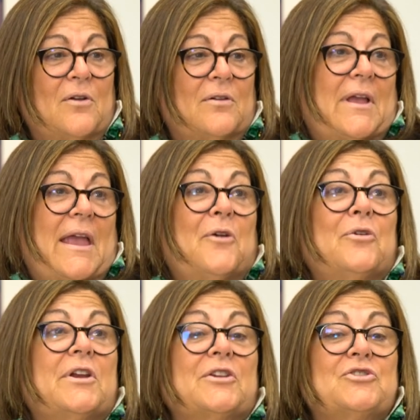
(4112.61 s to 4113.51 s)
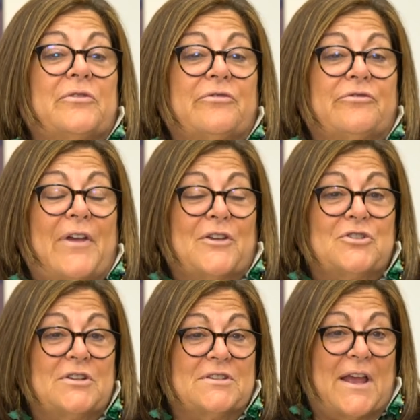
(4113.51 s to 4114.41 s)
heritage of
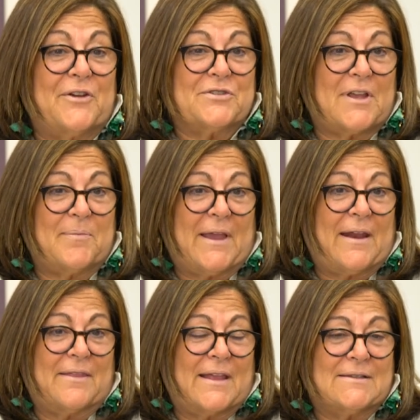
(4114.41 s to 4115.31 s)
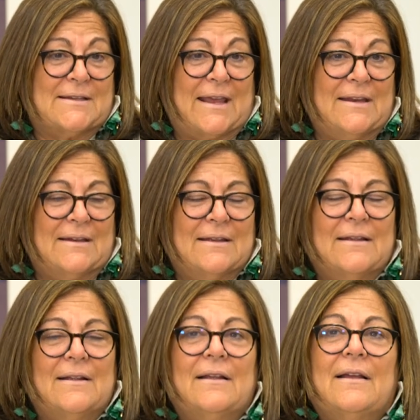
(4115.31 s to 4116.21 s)
fashion designers coming out of that state.
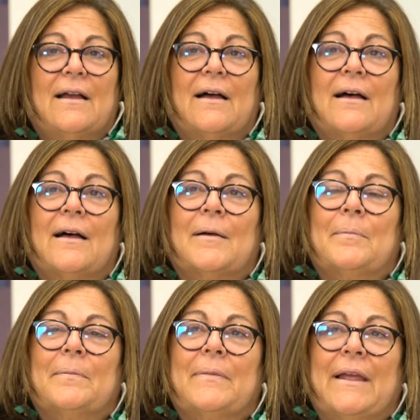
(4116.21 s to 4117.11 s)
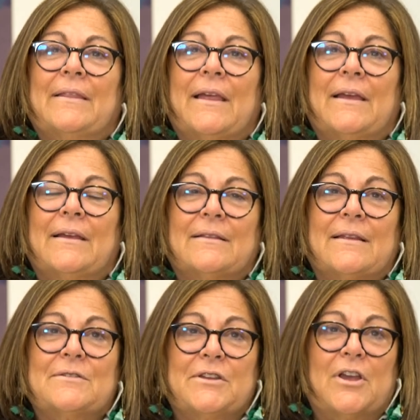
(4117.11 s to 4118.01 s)
And
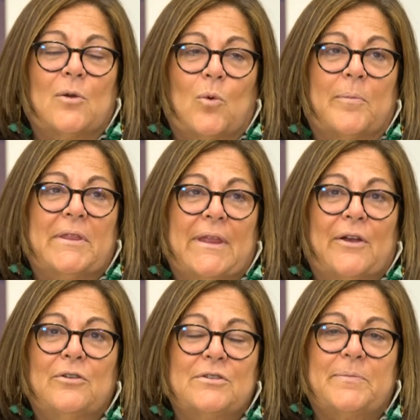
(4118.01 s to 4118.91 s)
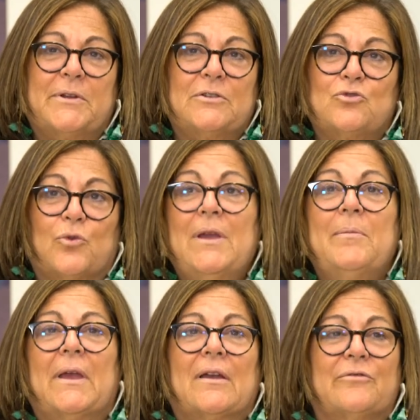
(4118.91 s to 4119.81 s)
there's a young woman there who's been
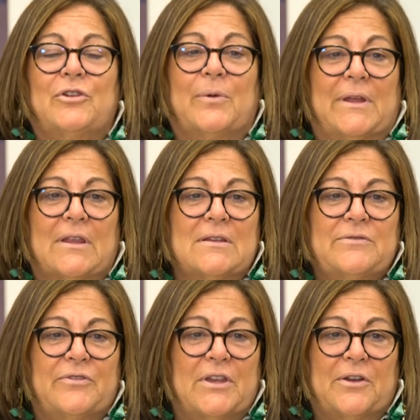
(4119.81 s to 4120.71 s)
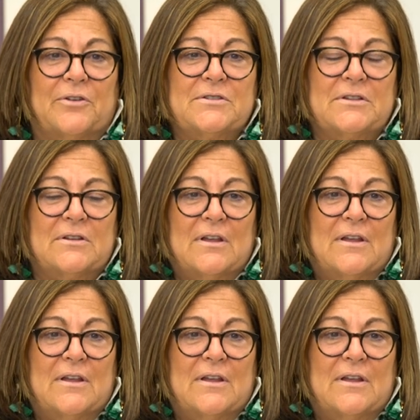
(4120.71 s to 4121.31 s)
dreaming of doing this for years and